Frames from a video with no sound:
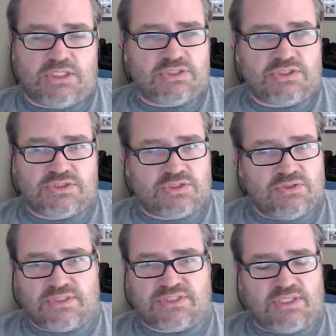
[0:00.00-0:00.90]
Let's let's do
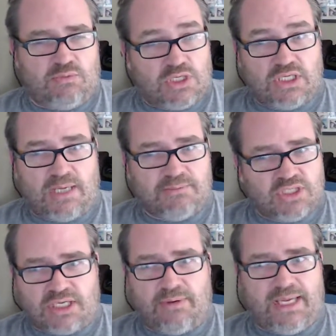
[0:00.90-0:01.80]
this thing. We're go- I'm
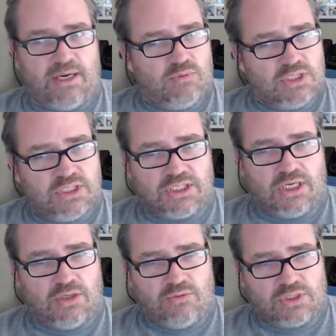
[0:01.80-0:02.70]
going to go out. We're going to
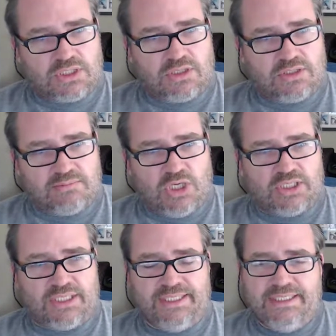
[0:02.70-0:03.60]
go. We're going to go to the
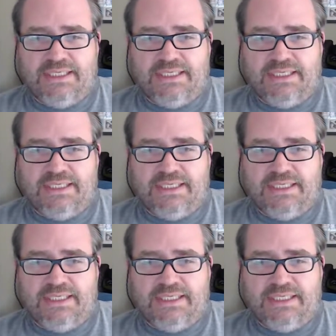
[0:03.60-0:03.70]
market.